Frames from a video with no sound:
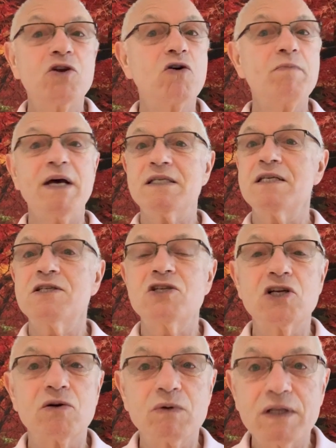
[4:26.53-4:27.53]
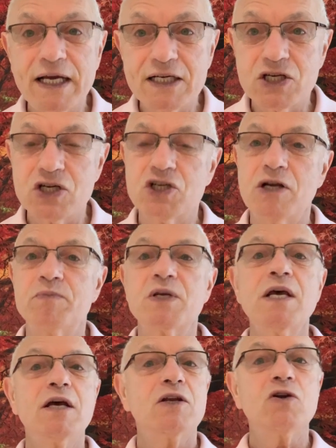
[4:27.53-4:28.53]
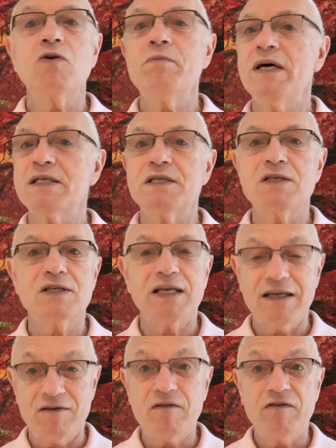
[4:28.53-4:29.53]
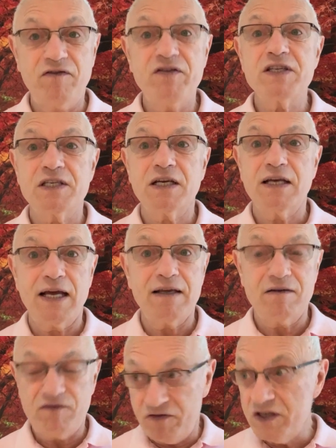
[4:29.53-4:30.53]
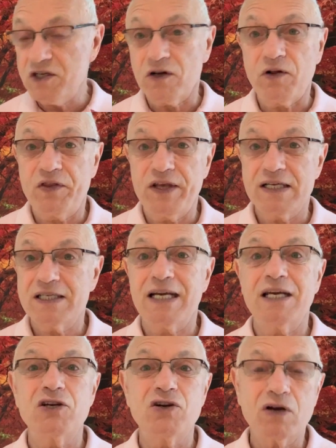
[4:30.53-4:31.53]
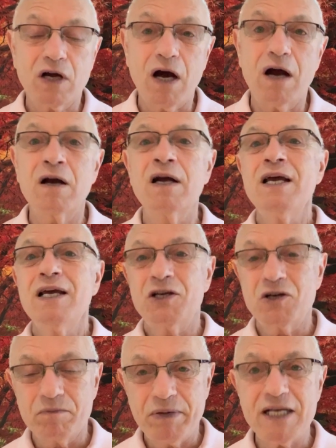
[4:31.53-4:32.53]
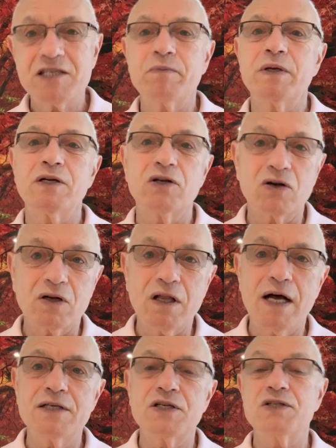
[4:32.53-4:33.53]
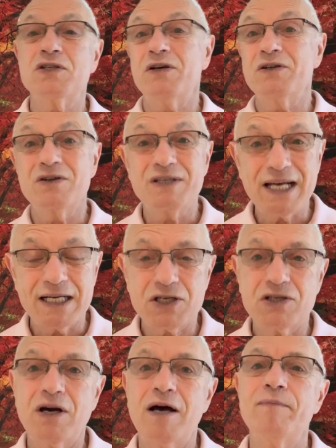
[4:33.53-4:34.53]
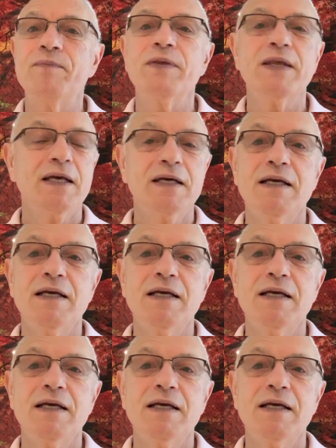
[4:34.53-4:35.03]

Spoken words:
No messes in your relationships. No messes in physical things, like in your car, in your basement, in your closets, on your desktop.